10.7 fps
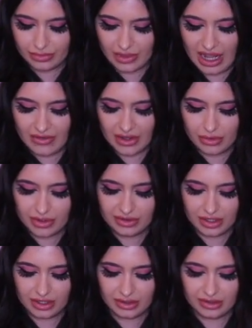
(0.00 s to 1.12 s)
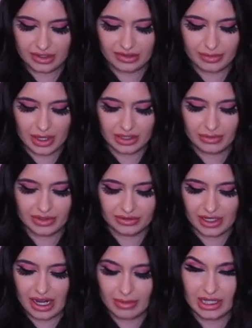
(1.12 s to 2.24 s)
I have other ones on, these like sparkly ones
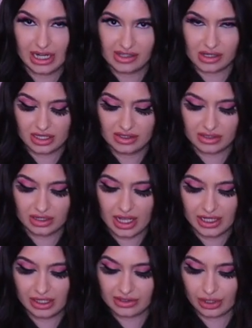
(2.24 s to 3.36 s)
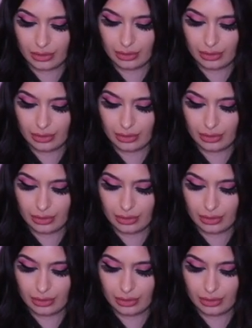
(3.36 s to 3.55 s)
right now, but then I saw these online and I was like,